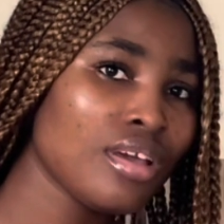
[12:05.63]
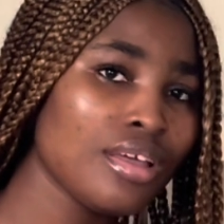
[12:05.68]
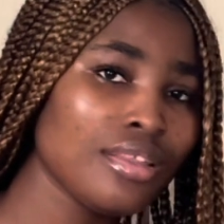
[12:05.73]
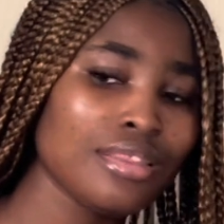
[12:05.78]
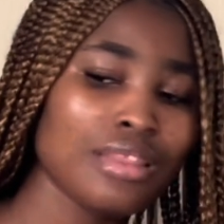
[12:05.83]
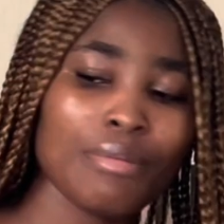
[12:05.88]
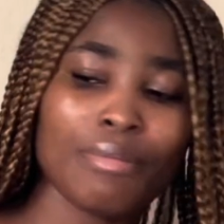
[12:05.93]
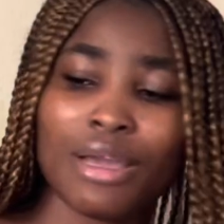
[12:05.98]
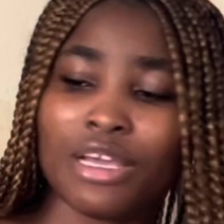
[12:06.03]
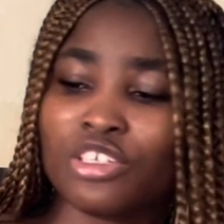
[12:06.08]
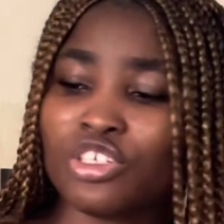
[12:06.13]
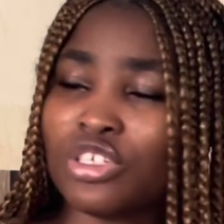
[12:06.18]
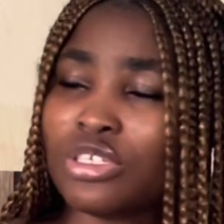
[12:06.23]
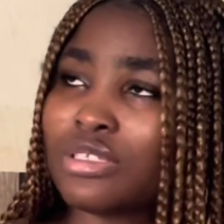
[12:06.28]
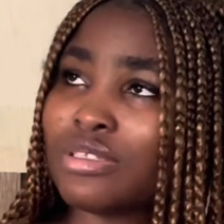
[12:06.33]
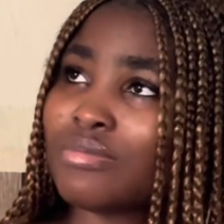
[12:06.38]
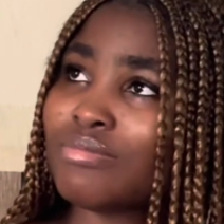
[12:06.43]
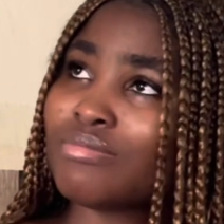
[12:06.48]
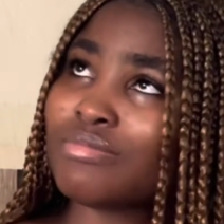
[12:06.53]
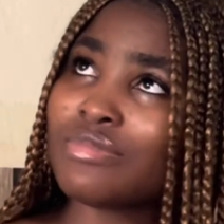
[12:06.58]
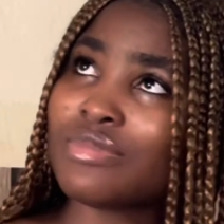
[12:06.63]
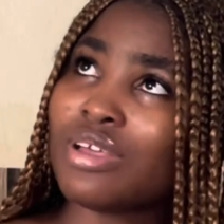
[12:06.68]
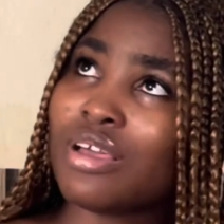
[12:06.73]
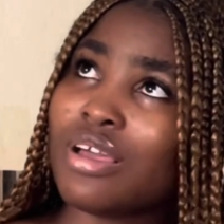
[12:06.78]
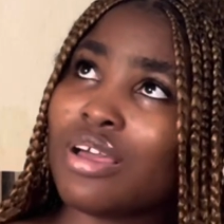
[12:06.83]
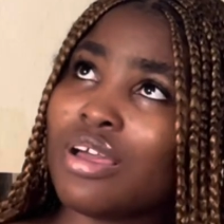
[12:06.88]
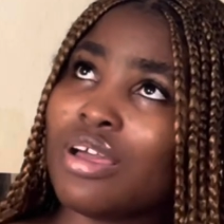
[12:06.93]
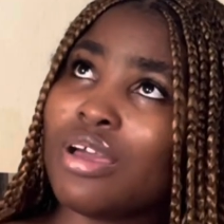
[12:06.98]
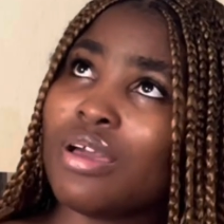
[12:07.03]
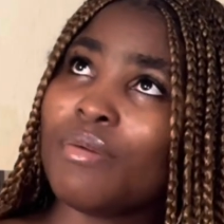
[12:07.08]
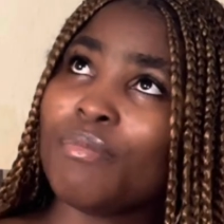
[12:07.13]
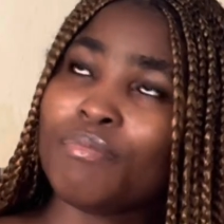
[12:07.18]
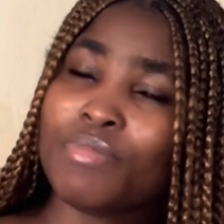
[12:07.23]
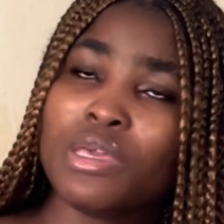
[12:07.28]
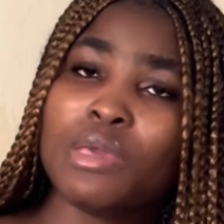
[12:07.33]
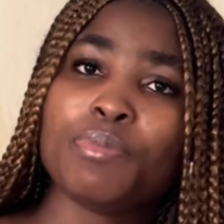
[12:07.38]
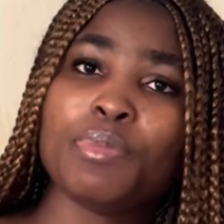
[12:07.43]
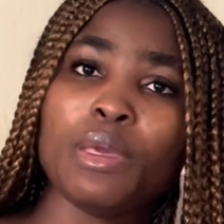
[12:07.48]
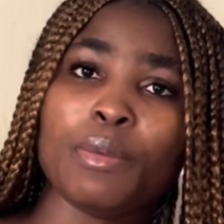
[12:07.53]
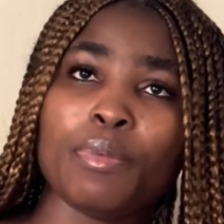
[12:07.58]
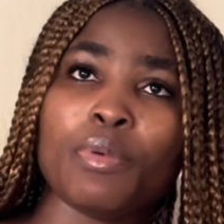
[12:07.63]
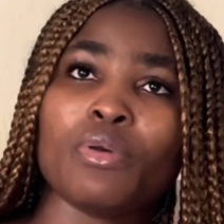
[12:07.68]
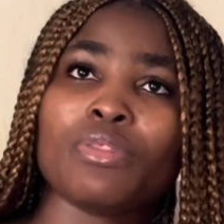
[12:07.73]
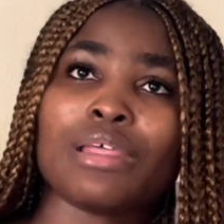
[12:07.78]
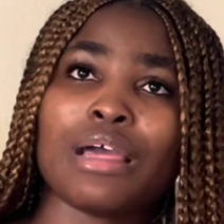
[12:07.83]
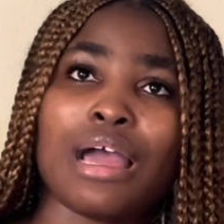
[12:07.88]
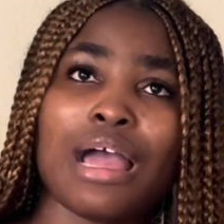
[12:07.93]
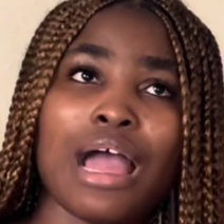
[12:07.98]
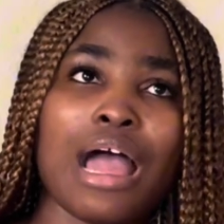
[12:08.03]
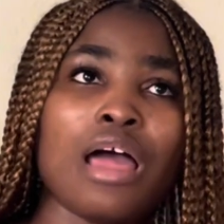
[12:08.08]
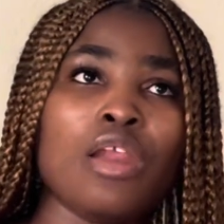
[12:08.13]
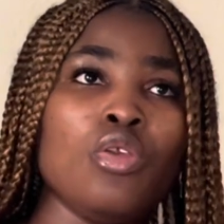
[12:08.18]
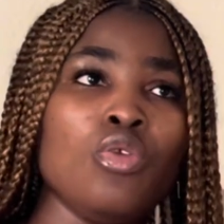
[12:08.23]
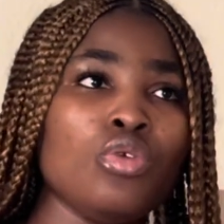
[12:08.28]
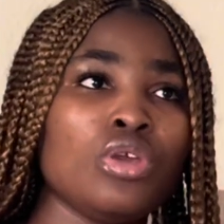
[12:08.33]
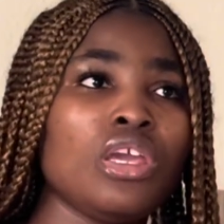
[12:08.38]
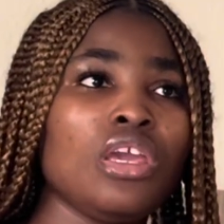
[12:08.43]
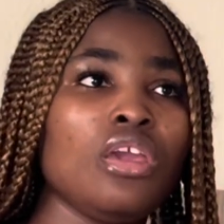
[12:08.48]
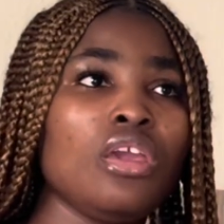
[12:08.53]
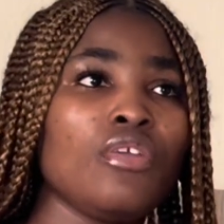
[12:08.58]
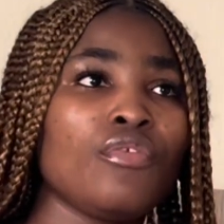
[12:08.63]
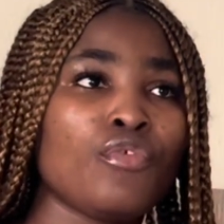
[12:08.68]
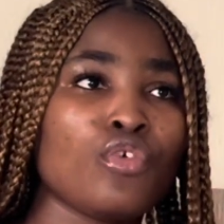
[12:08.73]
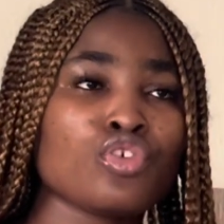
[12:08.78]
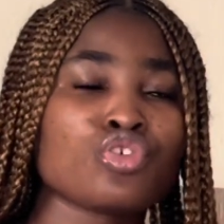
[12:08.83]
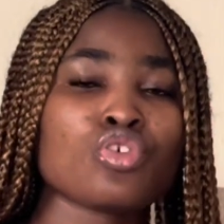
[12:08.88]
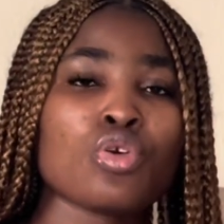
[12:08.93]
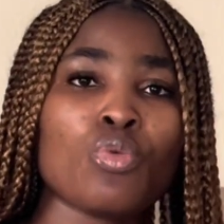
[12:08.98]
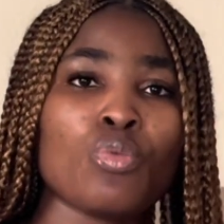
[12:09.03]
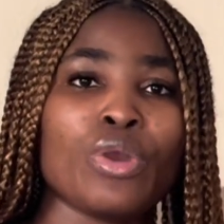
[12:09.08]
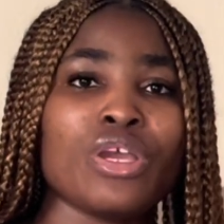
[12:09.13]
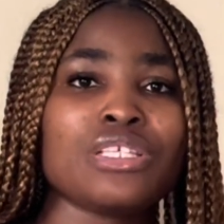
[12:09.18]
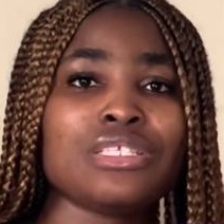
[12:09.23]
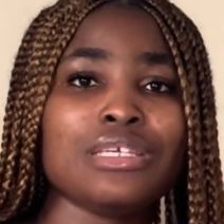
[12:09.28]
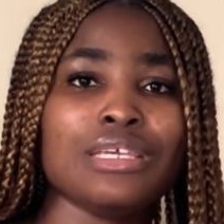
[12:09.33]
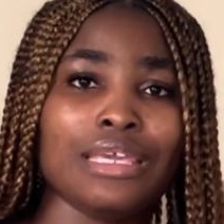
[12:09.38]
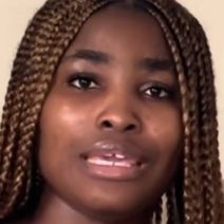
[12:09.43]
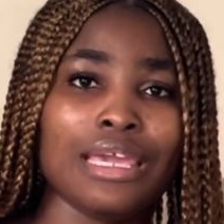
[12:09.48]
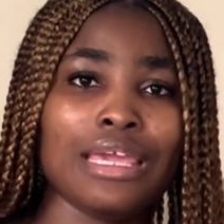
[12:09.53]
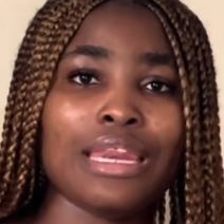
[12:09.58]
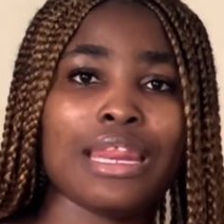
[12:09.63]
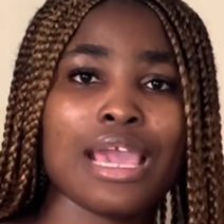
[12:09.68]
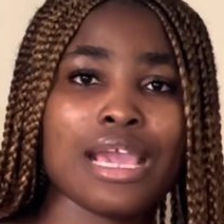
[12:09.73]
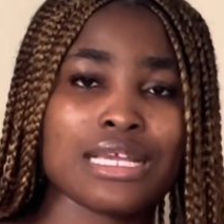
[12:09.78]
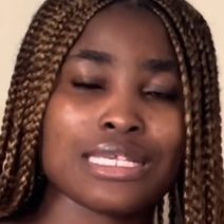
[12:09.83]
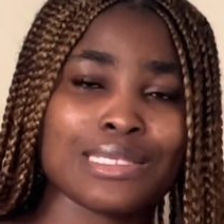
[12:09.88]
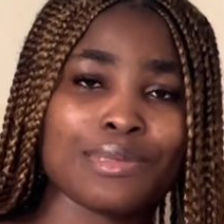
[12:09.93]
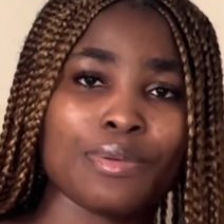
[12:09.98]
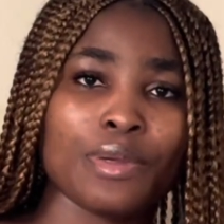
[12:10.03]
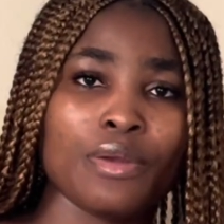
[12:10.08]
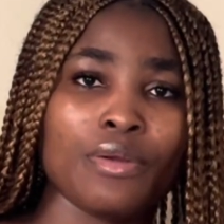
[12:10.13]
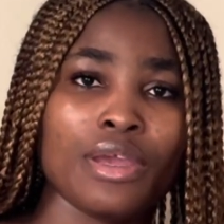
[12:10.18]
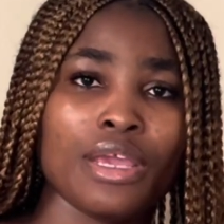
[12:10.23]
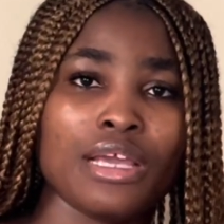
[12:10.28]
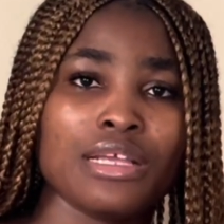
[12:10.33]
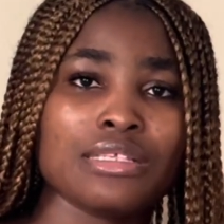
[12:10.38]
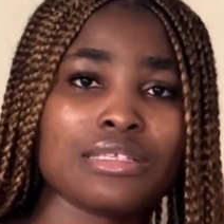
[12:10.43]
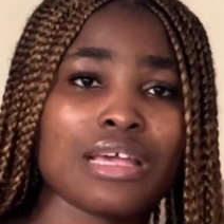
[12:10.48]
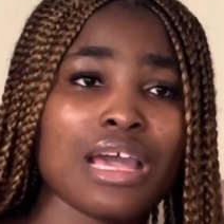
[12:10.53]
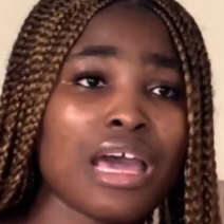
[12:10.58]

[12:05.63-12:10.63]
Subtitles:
They might just be people that are looking for somewhere to gain experience.